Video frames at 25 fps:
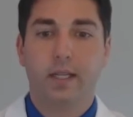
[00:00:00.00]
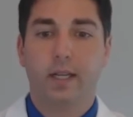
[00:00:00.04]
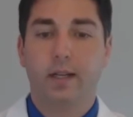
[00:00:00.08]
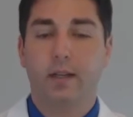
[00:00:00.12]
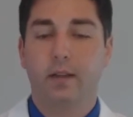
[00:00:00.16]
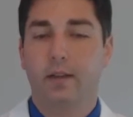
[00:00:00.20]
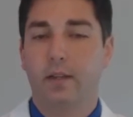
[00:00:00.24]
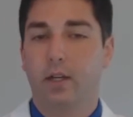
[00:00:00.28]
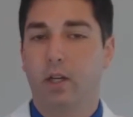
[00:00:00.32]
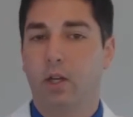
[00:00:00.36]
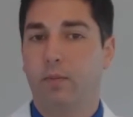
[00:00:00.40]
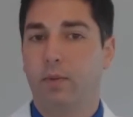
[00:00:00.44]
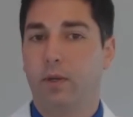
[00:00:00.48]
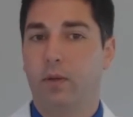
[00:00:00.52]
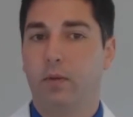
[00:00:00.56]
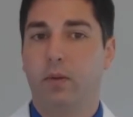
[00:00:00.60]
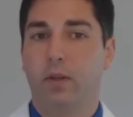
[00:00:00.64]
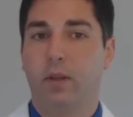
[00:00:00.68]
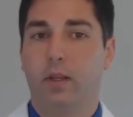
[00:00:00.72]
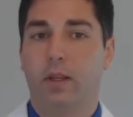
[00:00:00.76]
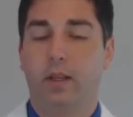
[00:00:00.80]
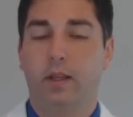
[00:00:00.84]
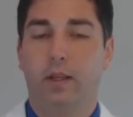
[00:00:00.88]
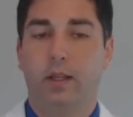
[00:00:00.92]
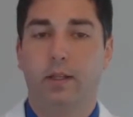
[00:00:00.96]
The second therapy
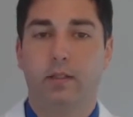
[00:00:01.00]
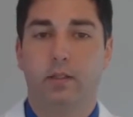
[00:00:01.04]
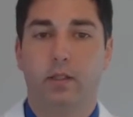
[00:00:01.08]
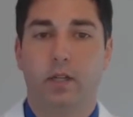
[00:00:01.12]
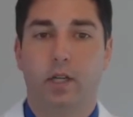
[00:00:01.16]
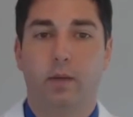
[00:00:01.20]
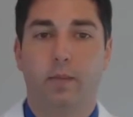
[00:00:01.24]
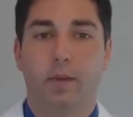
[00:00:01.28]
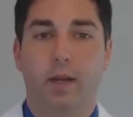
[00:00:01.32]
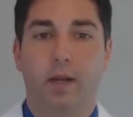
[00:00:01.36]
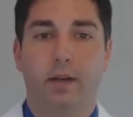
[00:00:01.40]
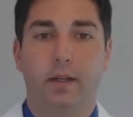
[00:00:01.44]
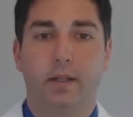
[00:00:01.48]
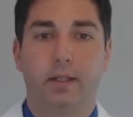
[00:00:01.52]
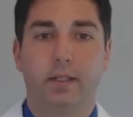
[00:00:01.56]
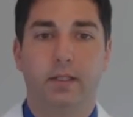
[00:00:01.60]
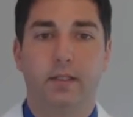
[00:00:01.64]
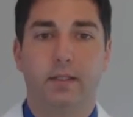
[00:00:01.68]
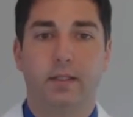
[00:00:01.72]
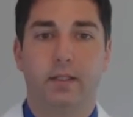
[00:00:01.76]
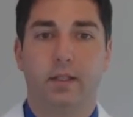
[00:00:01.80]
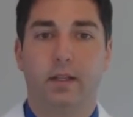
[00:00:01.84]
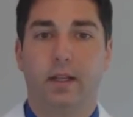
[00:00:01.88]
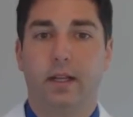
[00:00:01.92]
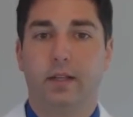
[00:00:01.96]
I'd like to talk about
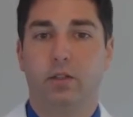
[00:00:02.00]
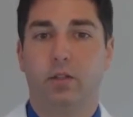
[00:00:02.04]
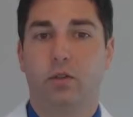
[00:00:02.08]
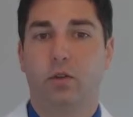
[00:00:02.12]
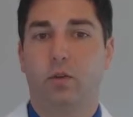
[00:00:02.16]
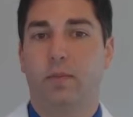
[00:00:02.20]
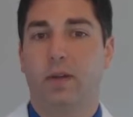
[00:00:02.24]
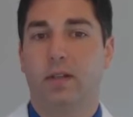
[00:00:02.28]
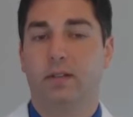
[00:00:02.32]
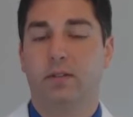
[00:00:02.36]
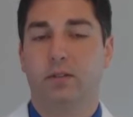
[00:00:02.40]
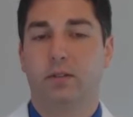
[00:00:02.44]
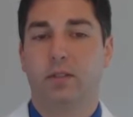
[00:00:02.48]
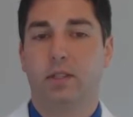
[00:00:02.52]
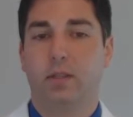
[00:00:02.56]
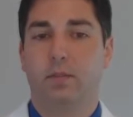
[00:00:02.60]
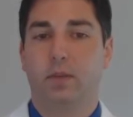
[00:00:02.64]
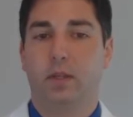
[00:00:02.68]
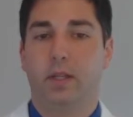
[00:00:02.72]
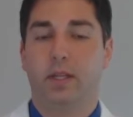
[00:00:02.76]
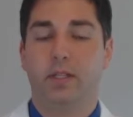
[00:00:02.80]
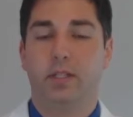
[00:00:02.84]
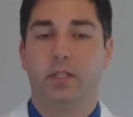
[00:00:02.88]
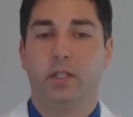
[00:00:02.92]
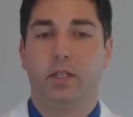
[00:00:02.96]
is the electrical muscle
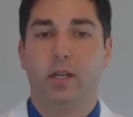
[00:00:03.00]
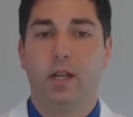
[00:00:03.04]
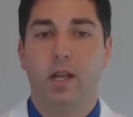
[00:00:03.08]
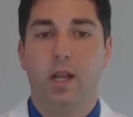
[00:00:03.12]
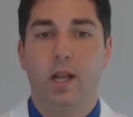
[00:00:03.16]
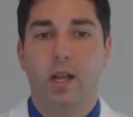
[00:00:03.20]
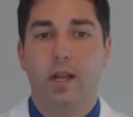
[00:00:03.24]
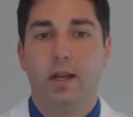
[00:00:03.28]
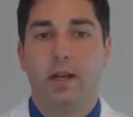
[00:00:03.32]
stimulation.